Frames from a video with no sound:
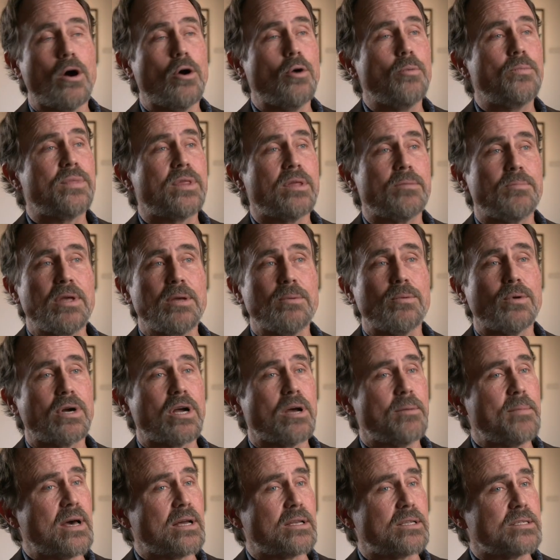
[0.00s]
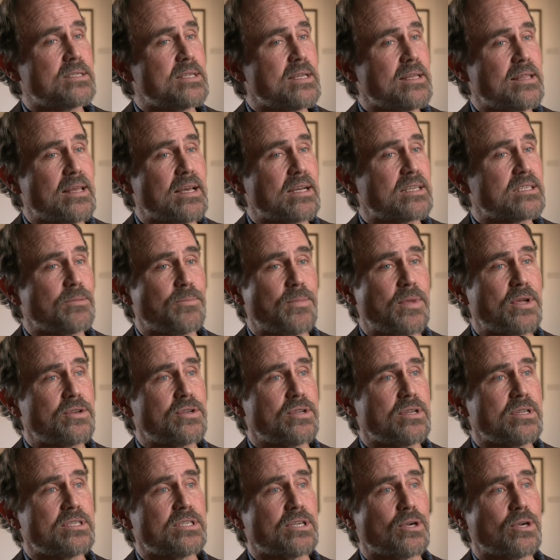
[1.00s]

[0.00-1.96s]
hope that people come out to see the exhibition.